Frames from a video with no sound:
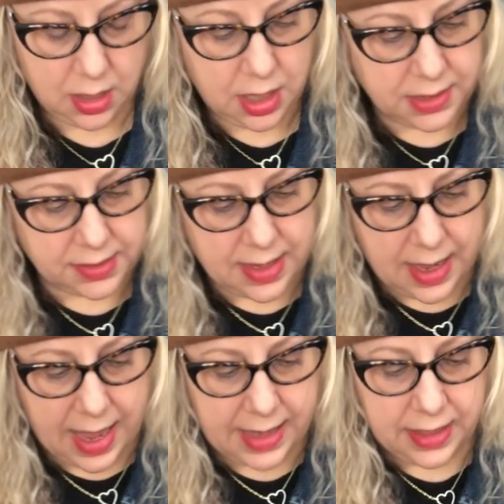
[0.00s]
and
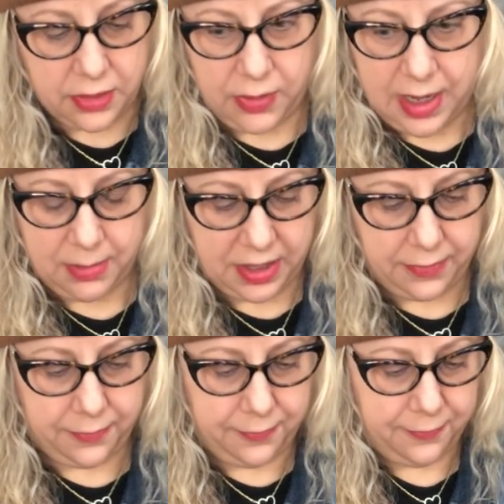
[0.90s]
I can grab like
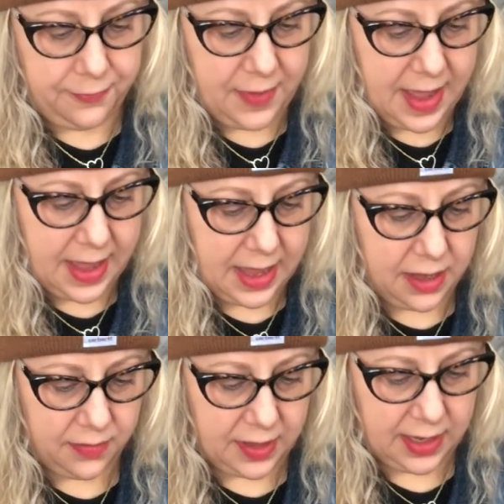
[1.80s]

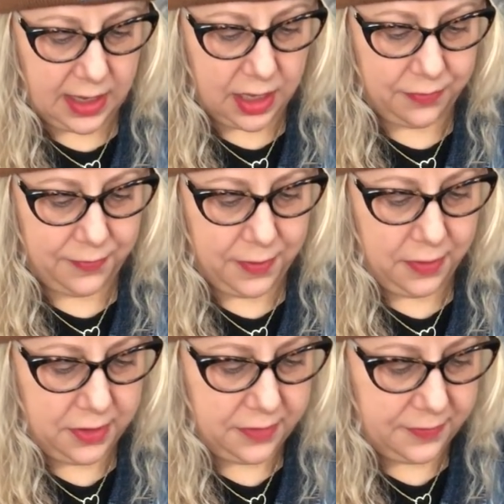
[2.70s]
five and a
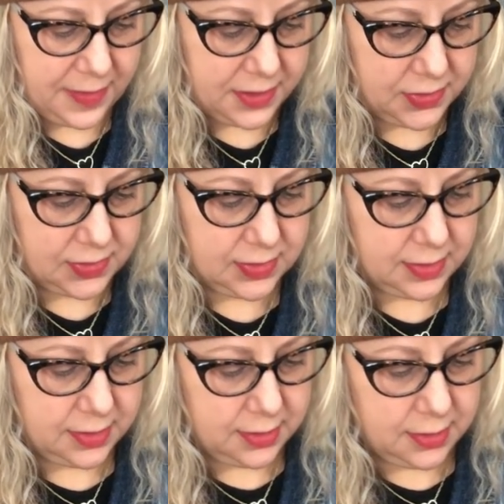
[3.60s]
handful if I,
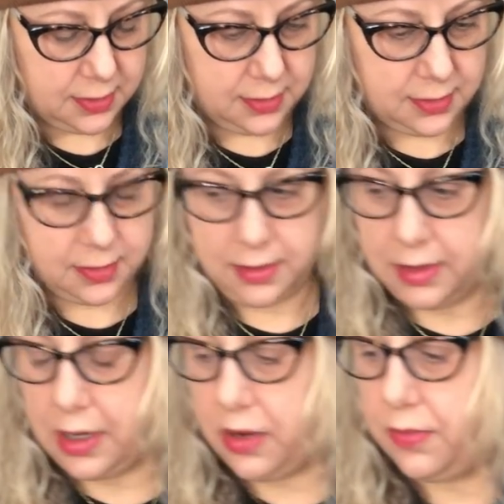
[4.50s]

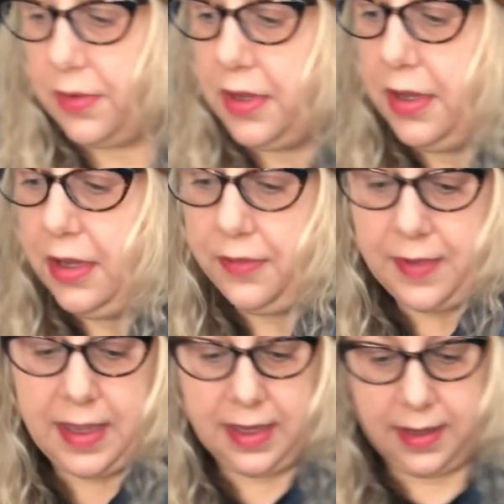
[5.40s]
you know, if
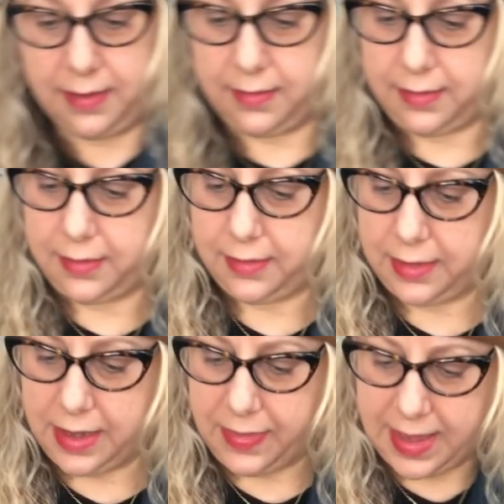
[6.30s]
I
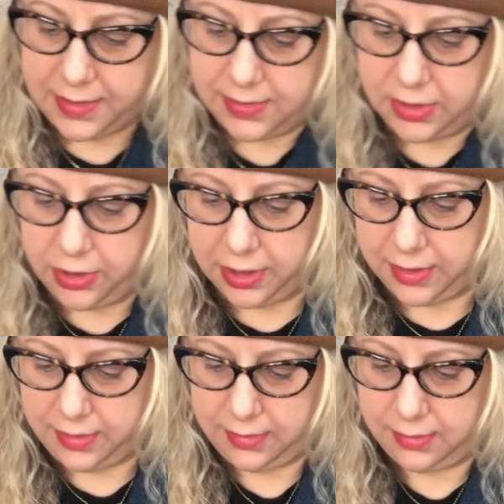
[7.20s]
and that's good,
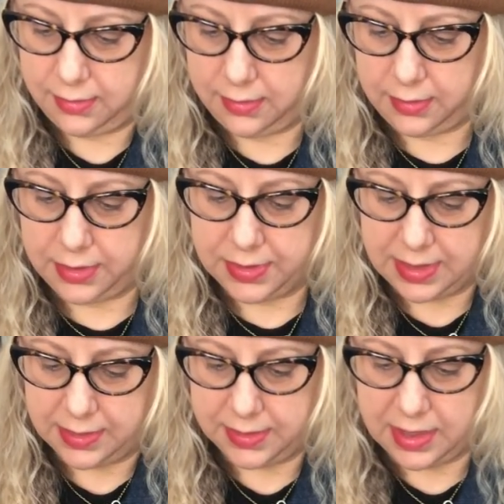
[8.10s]
because
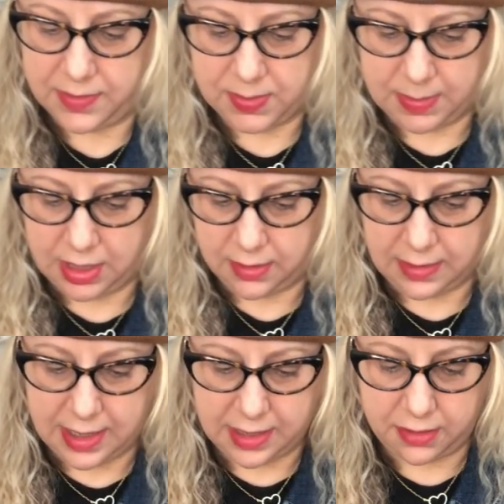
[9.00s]
that saves me a
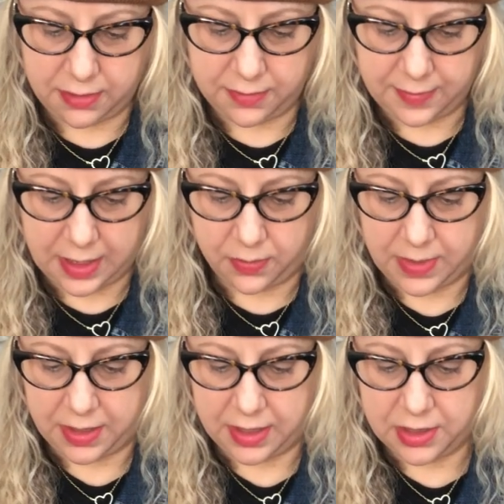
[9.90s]
lot of, I don't
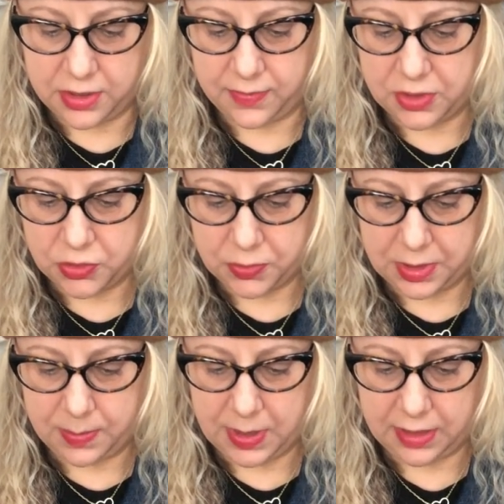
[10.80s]
wanna
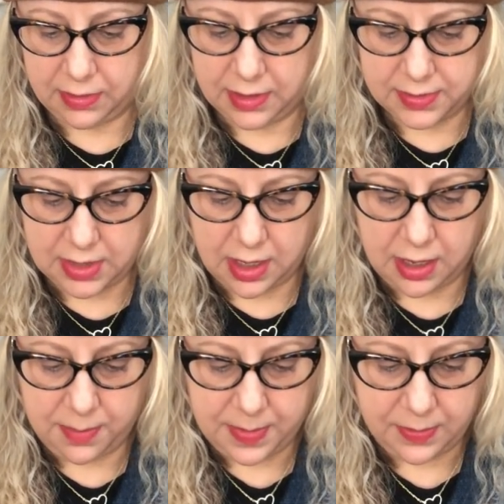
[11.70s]
individually pick these
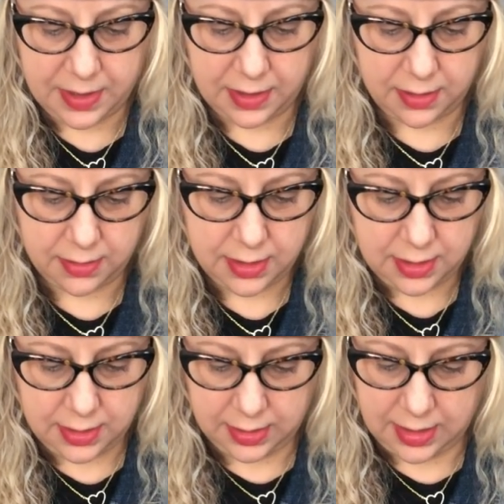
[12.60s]
up. I wanna
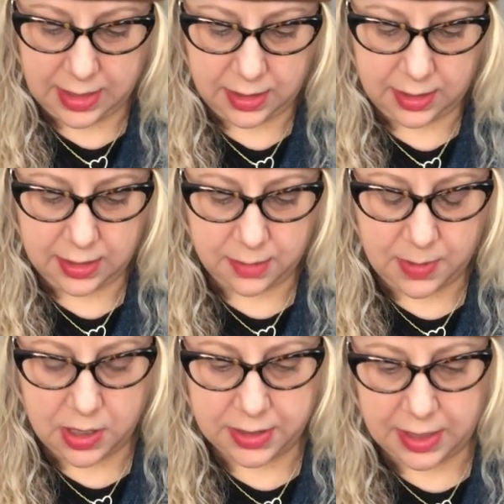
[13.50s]
kinda get them
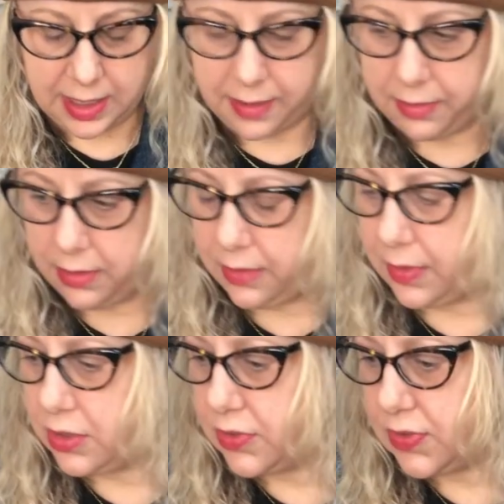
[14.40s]
all together and
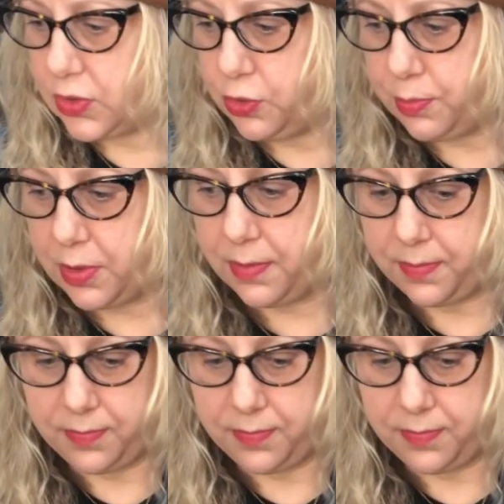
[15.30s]
then just scoop them.